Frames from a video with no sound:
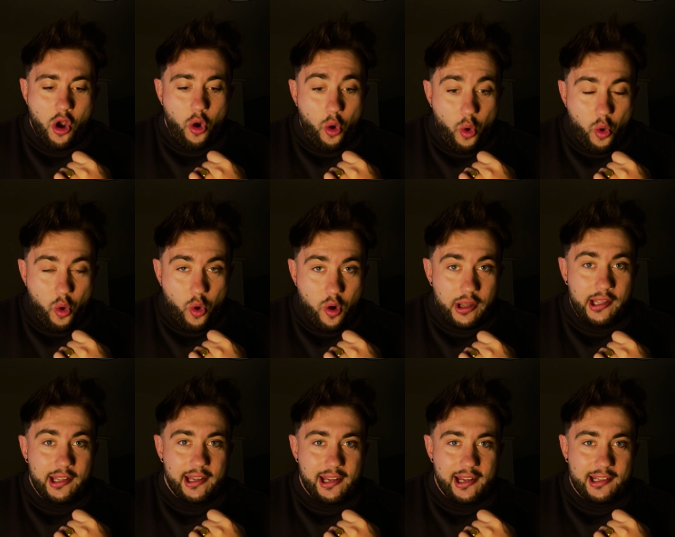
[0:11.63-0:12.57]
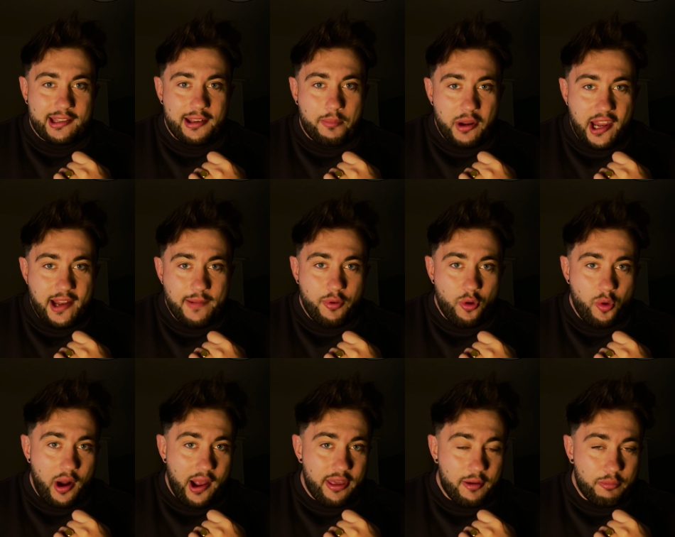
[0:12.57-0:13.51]
or it's the
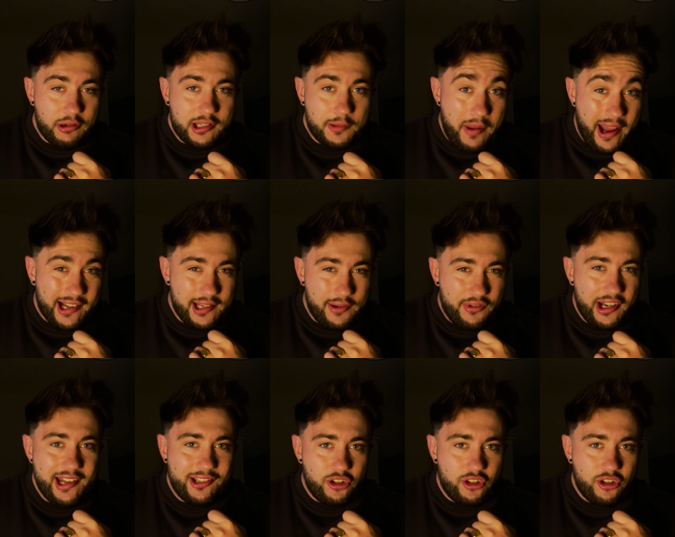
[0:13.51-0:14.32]
people and the prospective leads